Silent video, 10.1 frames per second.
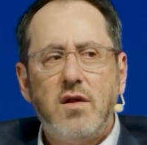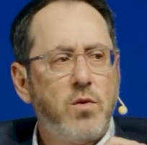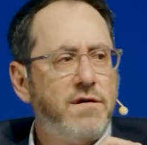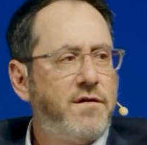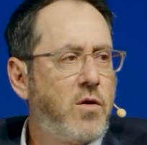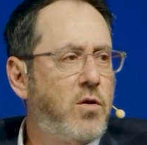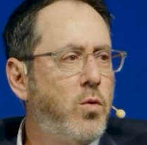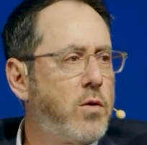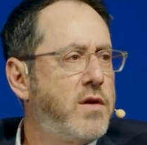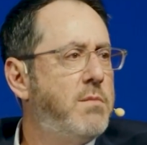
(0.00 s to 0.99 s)
The
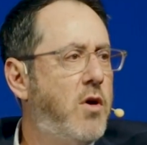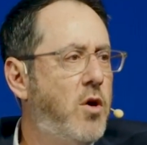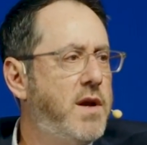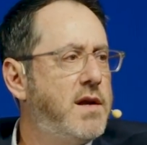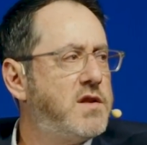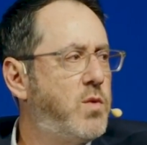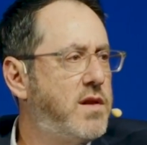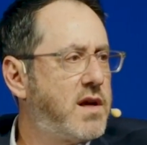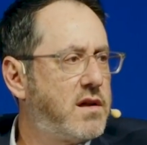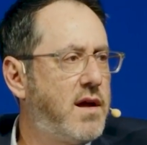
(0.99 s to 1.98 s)
referral-worthy moment is
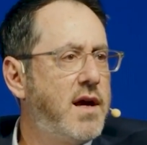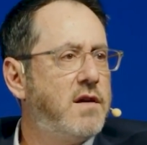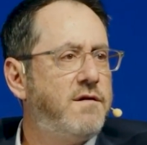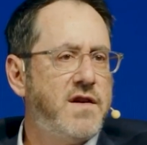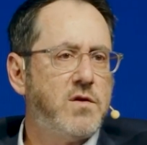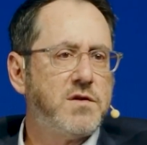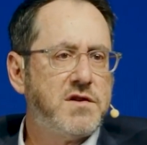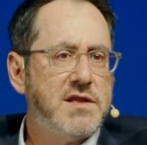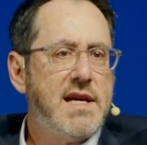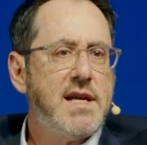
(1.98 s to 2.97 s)
when the client feels
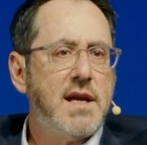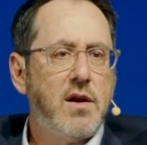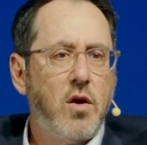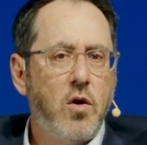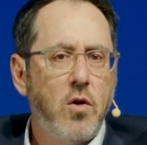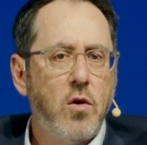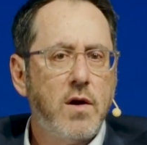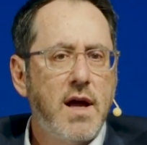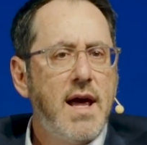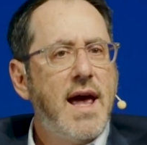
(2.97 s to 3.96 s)
seen and
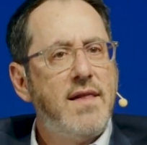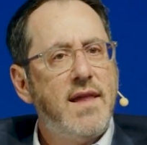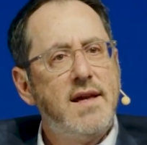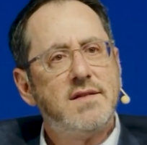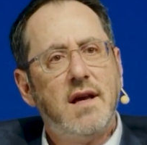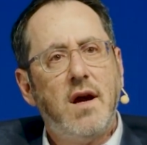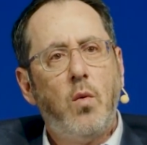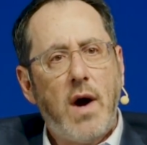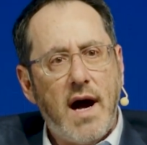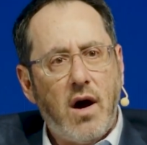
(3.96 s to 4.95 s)
heard, and they say,
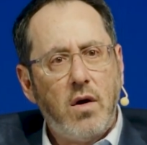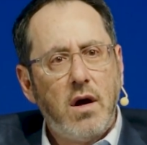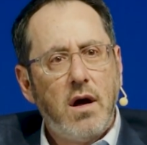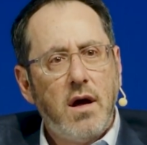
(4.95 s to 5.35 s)
wow,